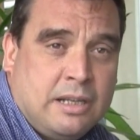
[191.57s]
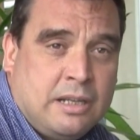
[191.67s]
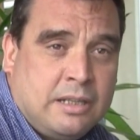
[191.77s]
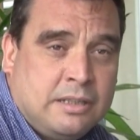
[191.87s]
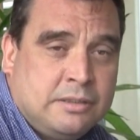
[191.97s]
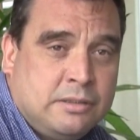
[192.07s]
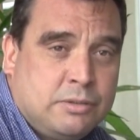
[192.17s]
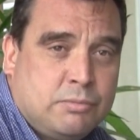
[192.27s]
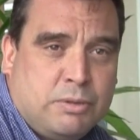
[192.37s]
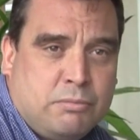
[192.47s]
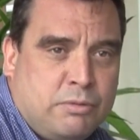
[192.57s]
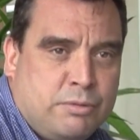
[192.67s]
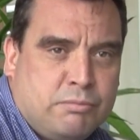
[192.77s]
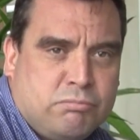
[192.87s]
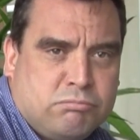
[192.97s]
and we
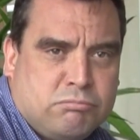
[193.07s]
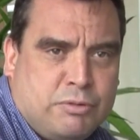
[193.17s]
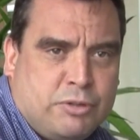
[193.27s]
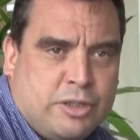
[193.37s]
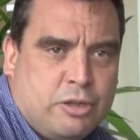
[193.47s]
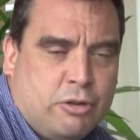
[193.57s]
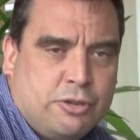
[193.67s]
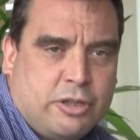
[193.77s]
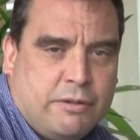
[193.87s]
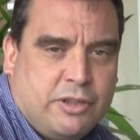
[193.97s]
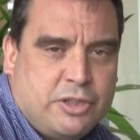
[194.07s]
were doing a contract